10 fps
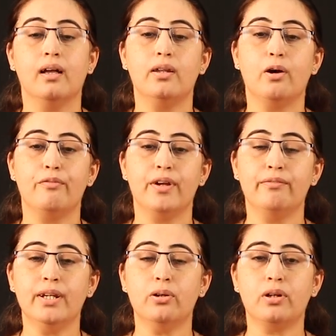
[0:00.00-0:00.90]
Now, when
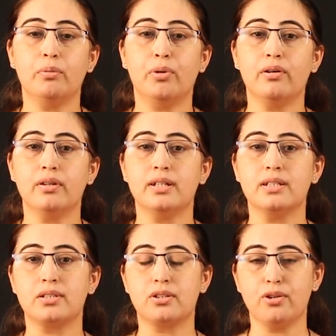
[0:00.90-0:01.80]
we look about the
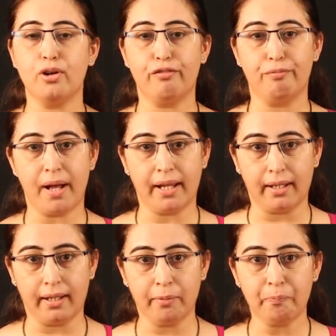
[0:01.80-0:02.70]
history of
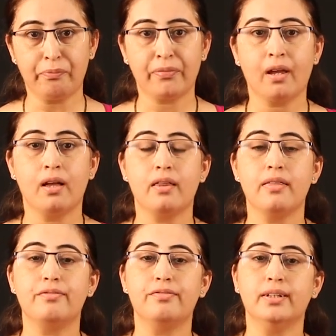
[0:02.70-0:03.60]
banking,
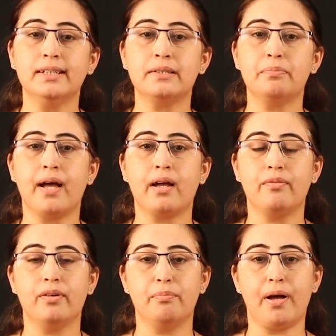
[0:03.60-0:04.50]
the first bank
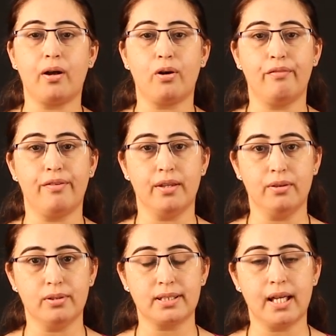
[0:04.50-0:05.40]
were Bank of
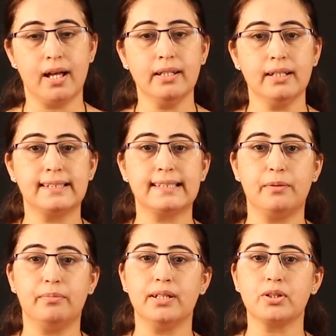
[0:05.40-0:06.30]
Hindustan,
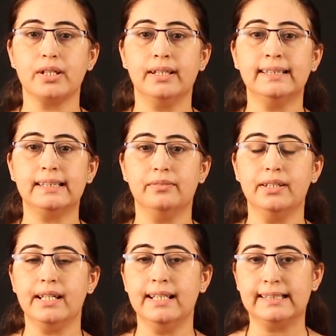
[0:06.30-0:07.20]
established in
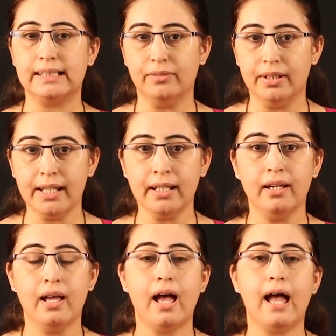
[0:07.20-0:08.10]
1770,
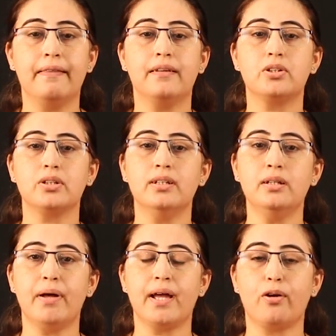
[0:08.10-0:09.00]
and the
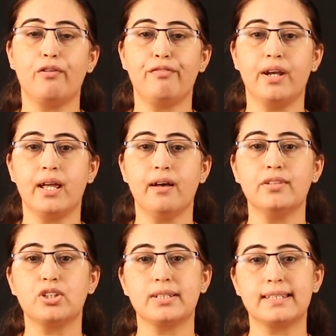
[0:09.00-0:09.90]
General Bank of India,
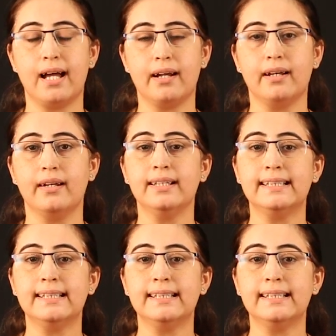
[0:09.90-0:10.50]
which was started in